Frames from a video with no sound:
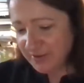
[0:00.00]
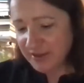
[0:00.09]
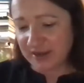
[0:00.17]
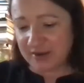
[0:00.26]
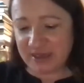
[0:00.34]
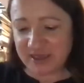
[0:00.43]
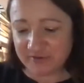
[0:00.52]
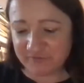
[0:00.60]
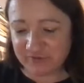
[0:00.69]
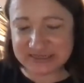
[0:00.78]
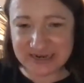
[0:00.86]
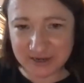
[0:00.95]
Can I make a
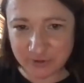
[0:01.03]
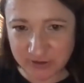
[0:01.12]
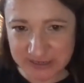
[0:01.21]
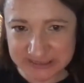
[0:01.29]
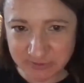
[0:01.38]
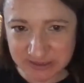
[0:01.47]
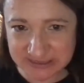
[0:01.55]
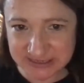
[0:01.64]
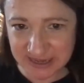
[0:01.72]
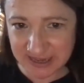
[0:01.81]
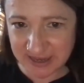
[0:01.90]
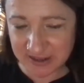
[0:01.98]
wrestling noise whilst I
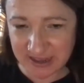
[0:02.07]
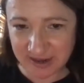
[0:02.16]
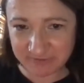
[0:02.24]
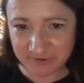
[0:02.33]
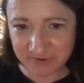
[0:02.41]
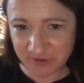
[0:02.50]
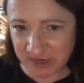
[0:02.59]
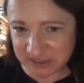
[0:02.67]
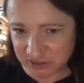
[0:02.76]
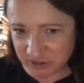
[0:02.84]
get another handful of cashew